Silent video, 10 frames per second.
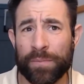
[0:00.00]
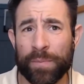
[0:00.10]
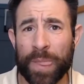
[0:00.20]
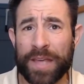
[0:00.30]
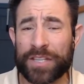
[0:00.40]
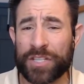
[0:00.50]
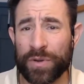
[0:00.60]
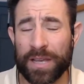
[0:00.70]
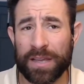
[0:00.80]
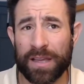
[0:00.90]
And so
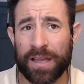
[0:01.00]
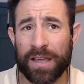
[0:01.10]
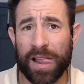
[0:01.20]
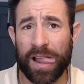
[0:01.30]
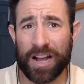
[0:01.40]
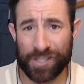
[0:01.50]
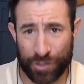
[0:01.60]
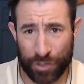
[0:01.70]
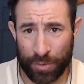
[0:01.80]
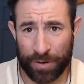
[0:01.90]

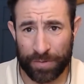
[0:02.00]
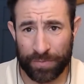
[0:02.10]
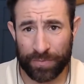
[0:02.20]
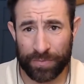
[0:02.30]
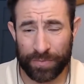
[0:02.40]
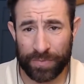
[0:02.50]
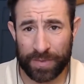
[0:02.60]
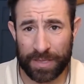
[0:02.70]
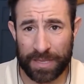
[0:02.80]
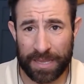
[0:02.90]
October
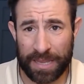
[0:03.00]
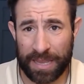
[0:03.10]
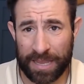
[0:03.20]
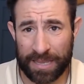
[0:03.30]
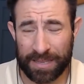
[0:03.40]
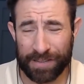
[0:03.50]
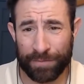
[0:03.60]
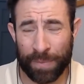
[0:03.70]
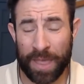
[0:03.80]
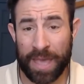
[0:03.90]
hit,
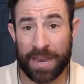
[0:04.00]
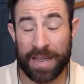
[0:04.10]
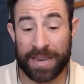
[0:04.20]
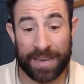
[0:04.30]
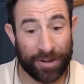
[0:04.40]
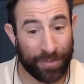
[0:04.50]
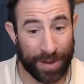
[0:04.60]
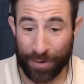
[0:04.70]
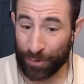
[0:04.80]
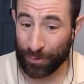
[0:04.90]
and I hit all my
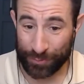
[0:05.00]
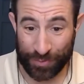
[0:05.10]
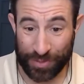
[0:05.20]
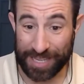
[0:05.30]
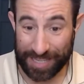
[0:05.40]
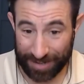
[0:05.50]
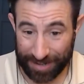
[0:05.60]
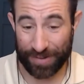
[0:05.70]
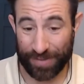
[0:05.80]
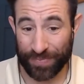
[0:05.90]
goals for the year.
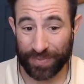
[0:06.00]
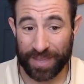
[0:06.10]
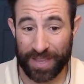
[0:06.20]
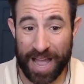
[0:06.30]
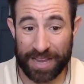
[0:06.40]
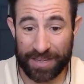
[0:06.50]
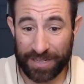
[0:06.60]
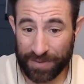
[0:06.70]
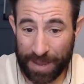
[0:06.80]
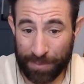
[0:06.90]
I could have
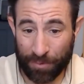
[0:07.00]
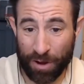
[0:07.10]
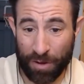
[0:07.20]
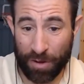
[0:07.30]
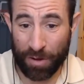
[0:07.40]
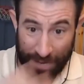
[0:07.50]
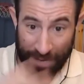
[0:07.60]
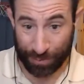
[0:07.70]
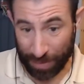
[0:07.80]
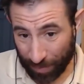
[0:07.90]
kept growing, and that was
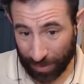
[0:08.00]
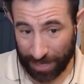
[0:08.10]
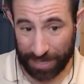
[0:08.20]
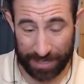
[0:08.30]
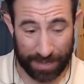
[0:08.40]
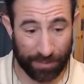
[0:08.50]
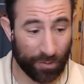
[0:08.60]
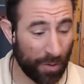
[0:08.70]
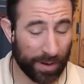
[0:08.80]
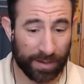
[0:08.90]
my plan, to keep growing.